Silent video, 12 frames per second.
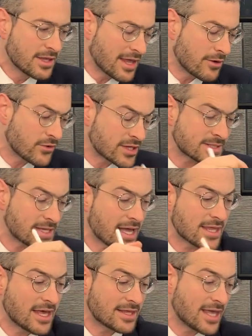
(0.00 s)
that we're
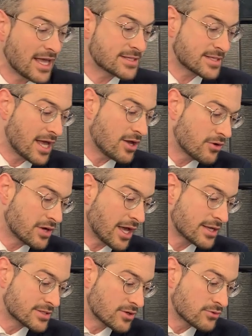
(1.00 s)
saying that they say,
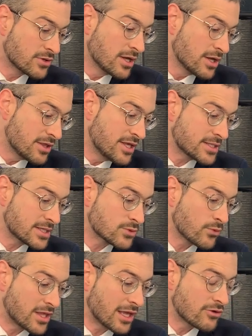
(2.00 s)
okay, so this is
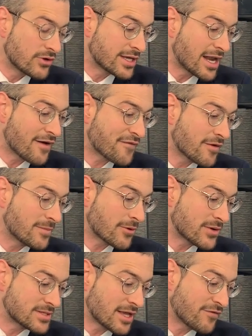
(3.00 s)
where they learned it out from,
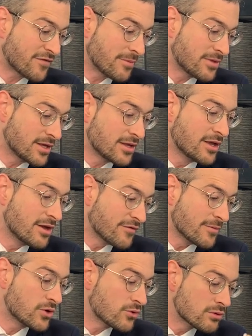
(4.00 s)
like we said, from the
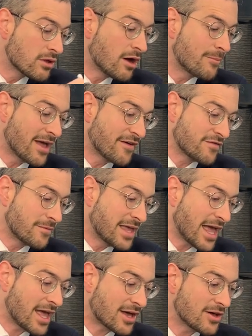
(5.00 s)
from the Ulam and from the
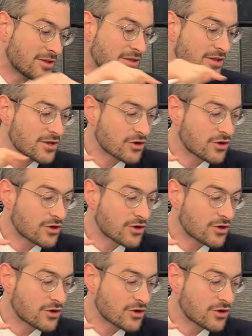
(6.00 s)
Hechel.